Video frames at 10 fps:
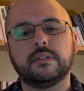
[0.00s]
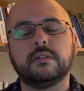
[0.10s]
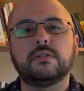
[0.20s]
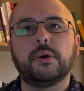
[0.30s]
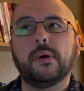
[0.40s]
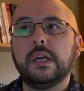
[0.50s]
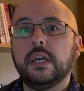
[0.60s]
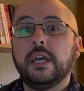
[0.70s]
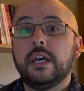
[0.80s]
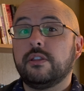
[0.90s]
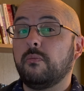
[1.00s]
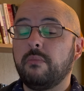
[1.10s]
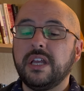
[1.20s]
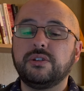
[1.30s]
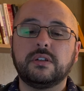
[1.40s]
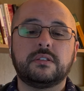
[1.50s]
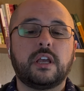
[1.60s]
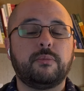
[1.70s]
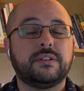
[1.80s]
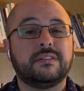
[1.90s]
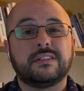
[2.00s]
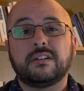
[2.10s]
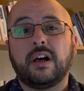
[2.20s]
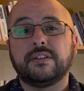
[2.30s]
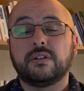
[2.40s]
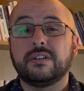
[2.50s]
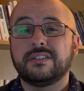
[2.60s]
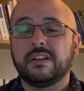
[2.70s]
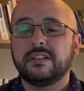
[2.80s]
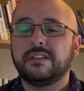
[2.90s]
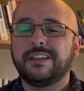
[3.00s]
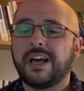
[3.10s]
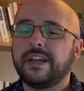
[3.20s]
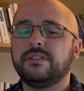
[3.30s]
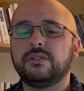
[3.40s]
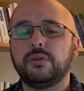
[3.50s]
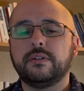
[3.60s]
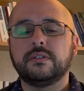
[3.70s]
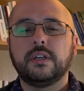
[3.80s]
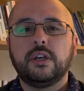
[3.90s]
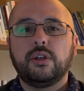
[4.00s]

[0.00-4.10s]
And so the major assignments in this class are designed to guide students